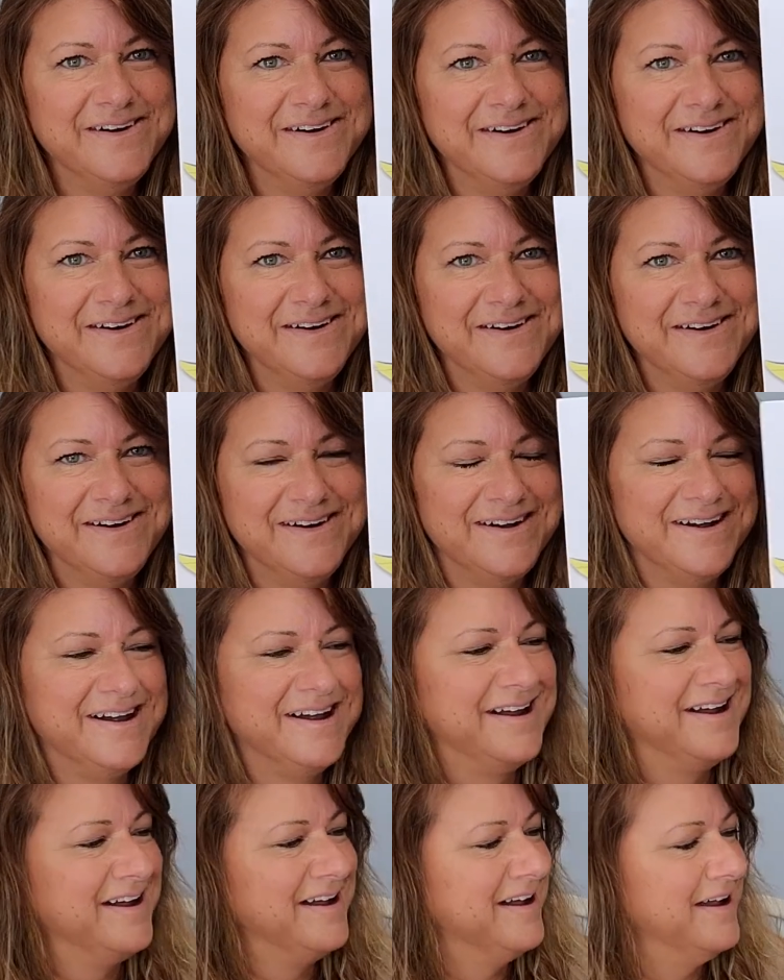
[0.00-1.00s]

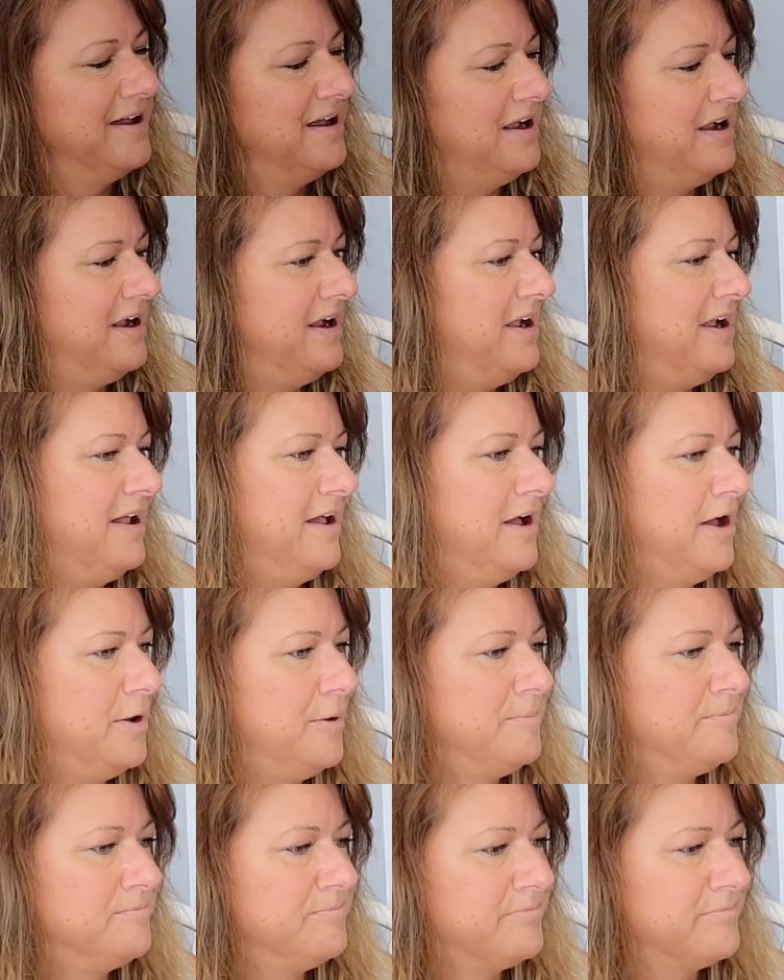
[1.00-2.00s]

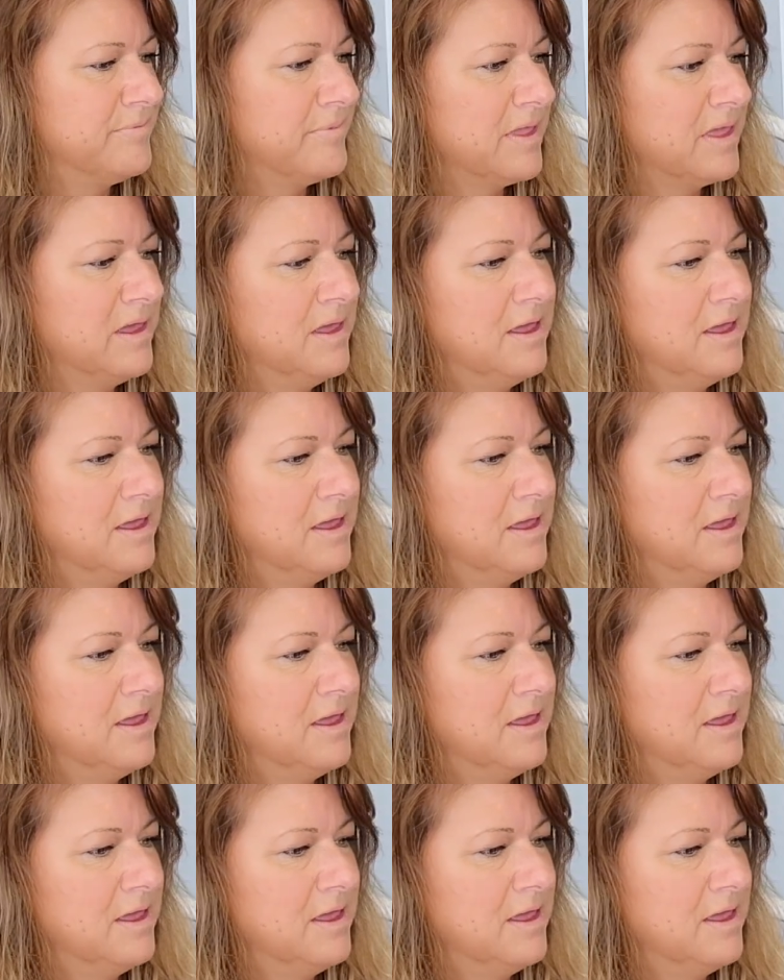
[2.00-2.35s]
(no one is talking)